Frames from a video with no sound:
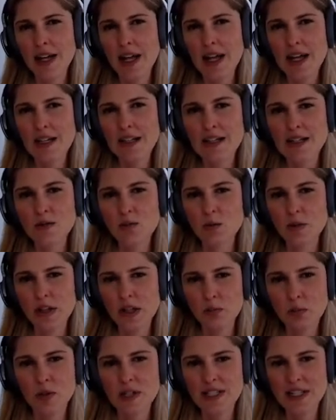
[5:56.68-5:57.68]
is really
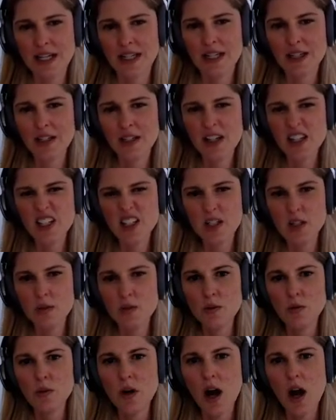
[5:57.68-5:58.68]
particular
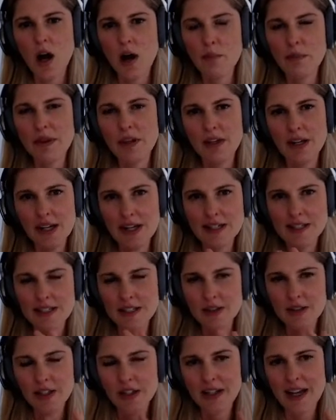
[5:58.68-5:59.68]
to our ability
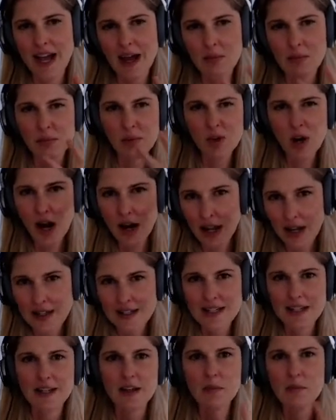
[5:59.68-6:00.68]
to look at
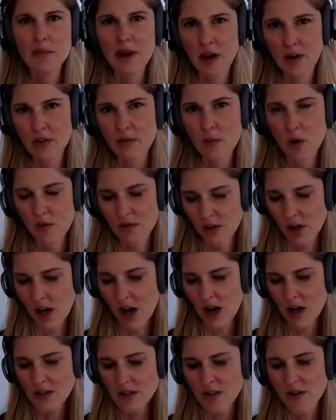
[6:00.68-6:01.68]
products and compare them
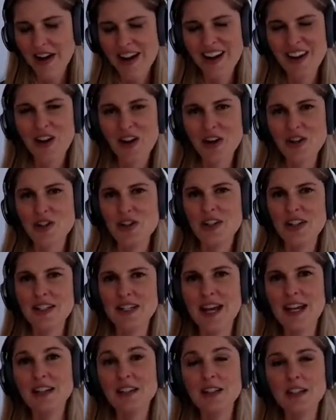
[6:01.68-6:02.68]
overall. So I encourage you to
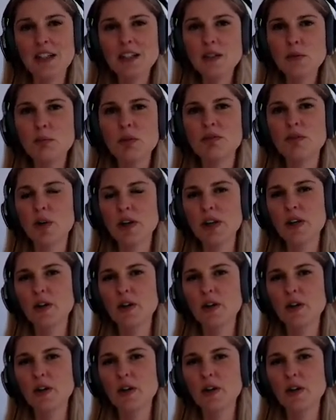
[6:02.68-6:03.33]
take a look before you